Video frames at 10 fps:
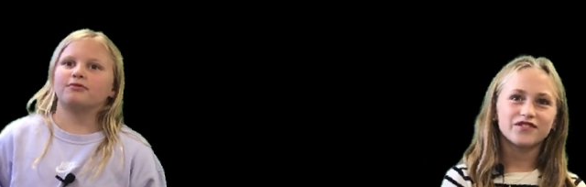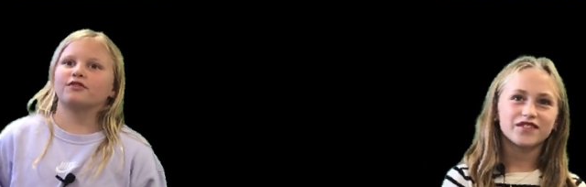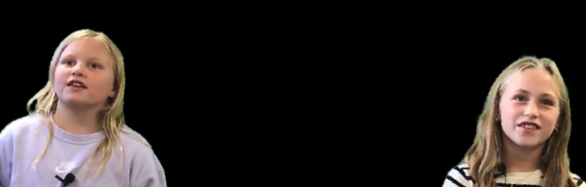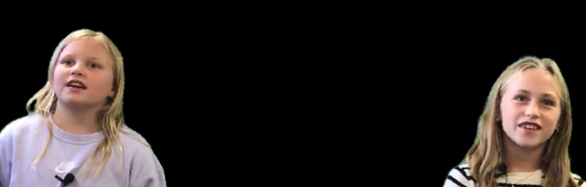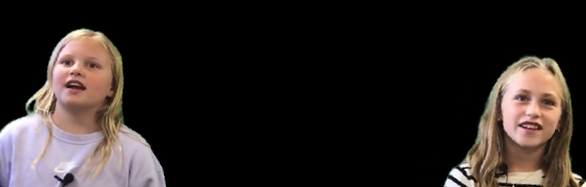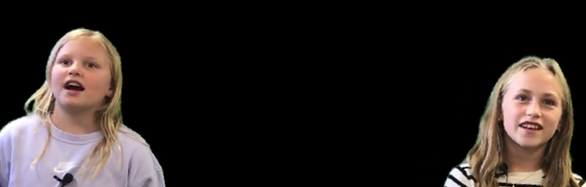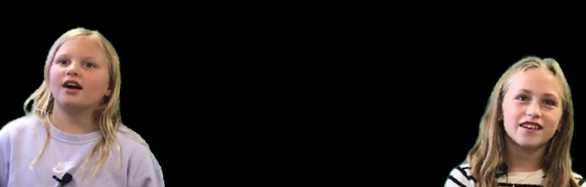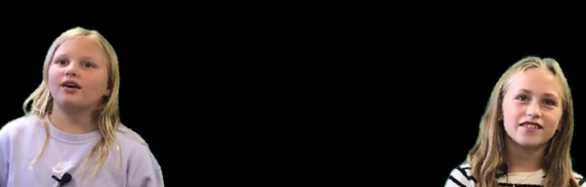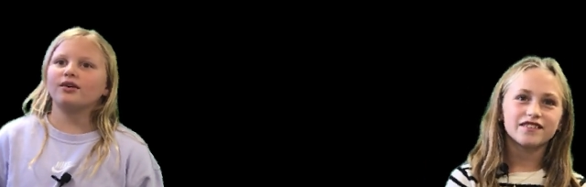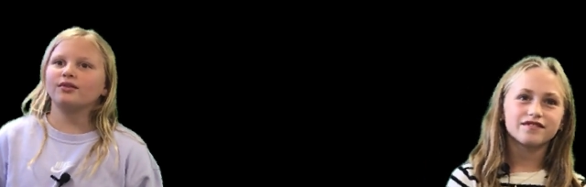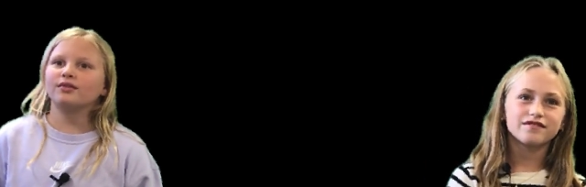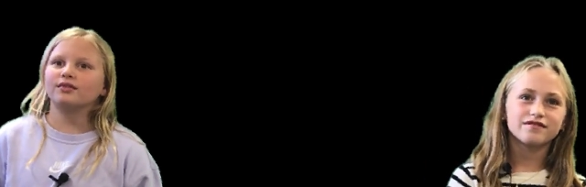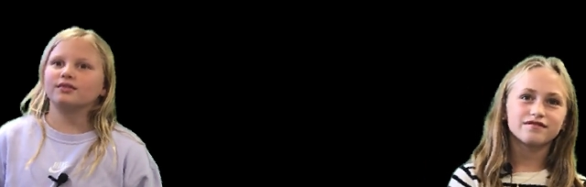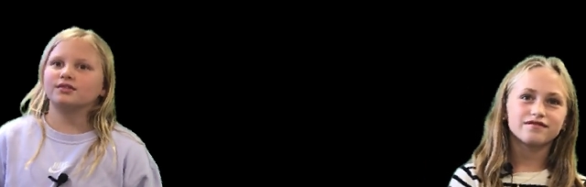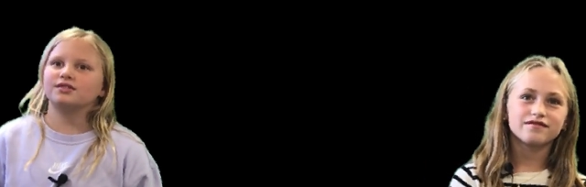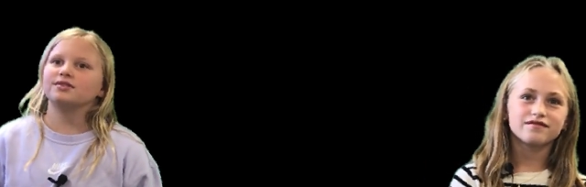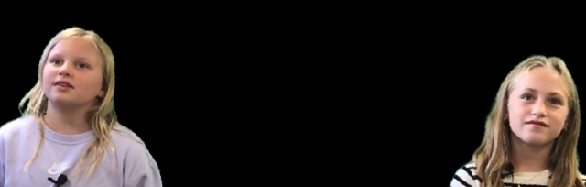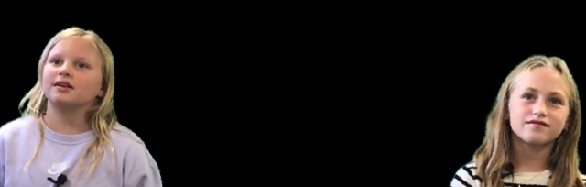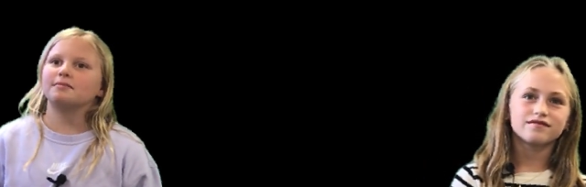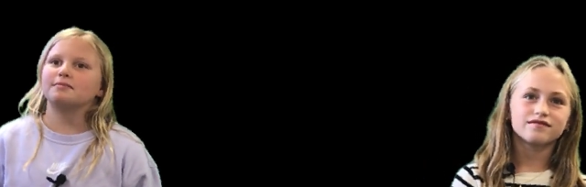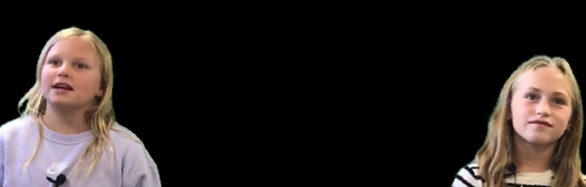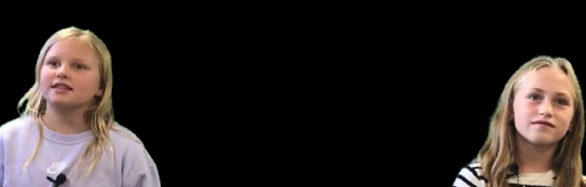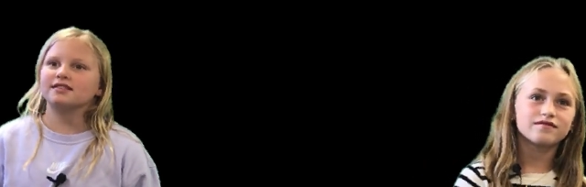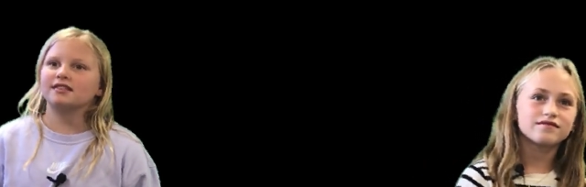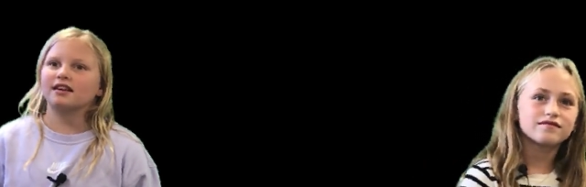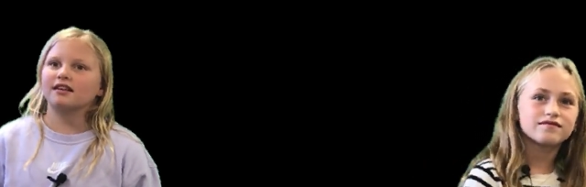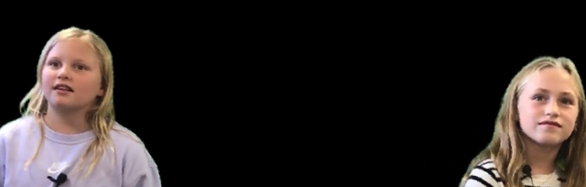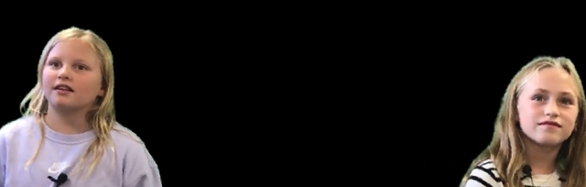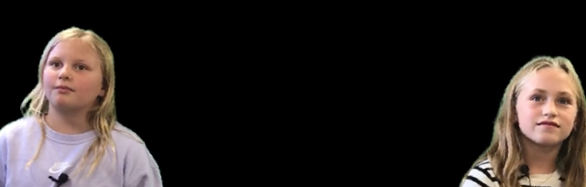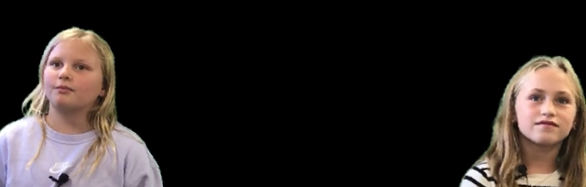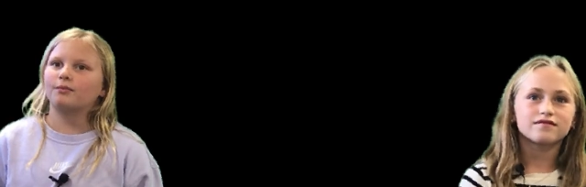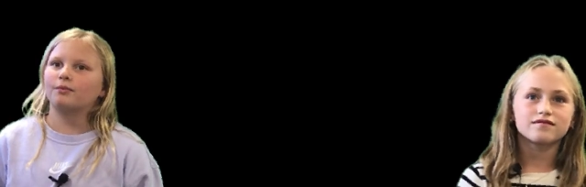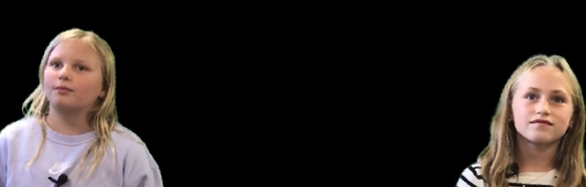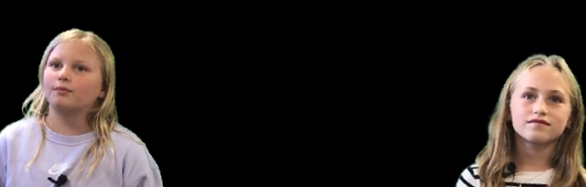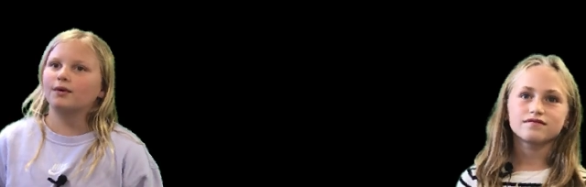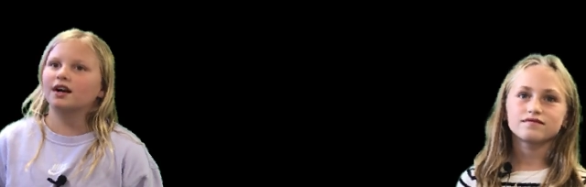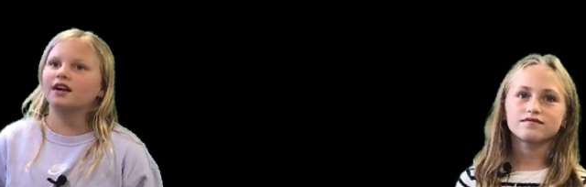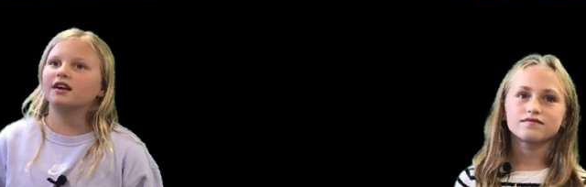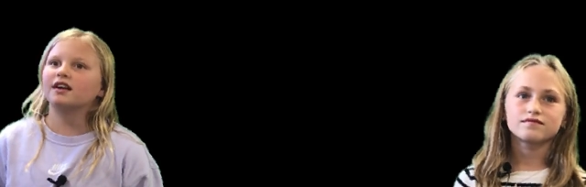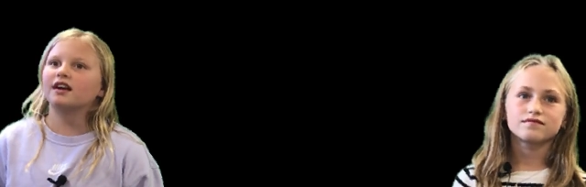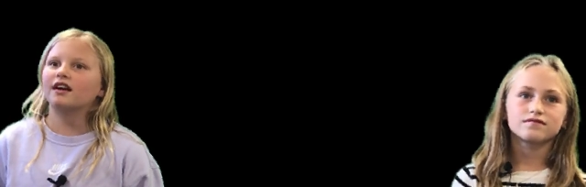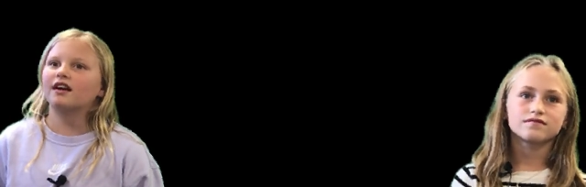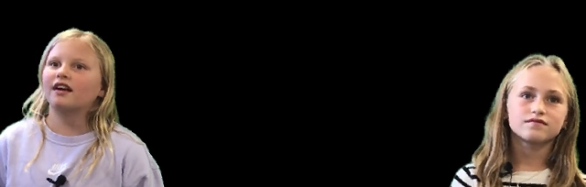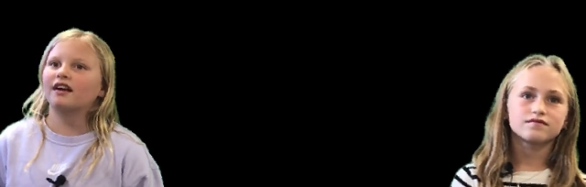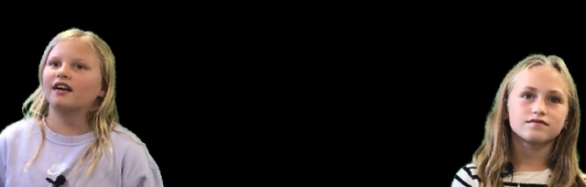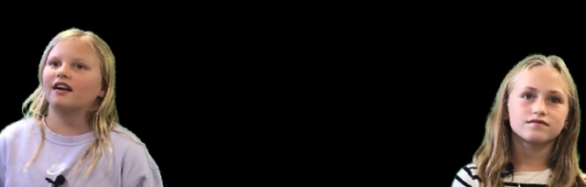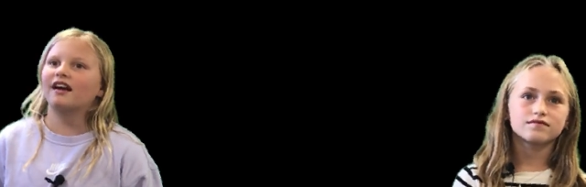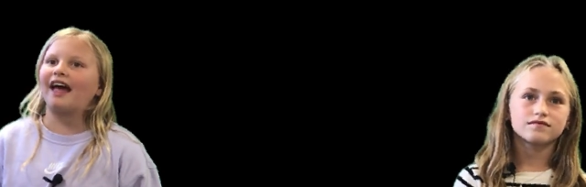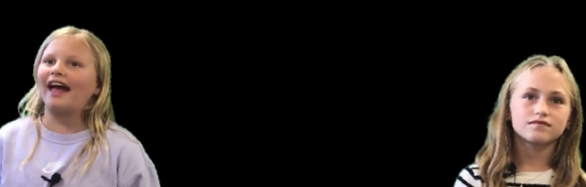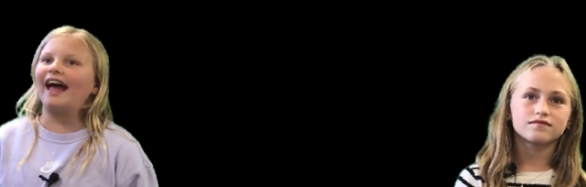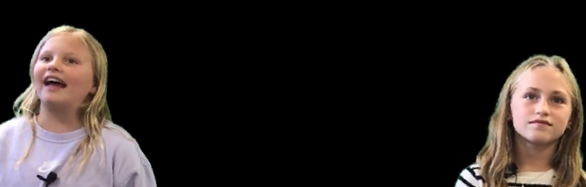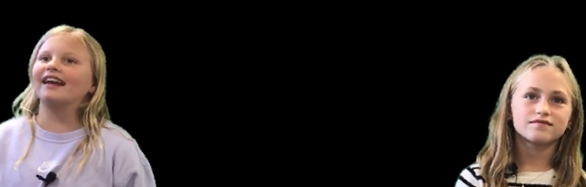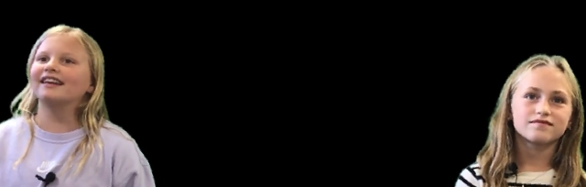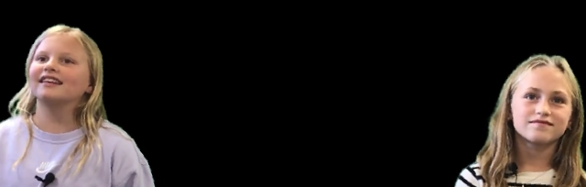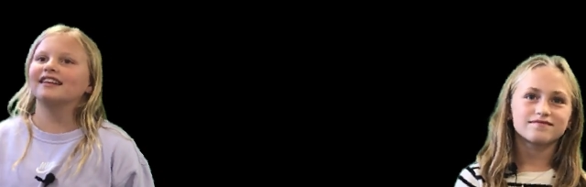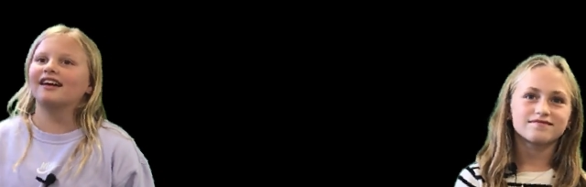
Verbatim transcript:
Speaker 1: For now, do your best work and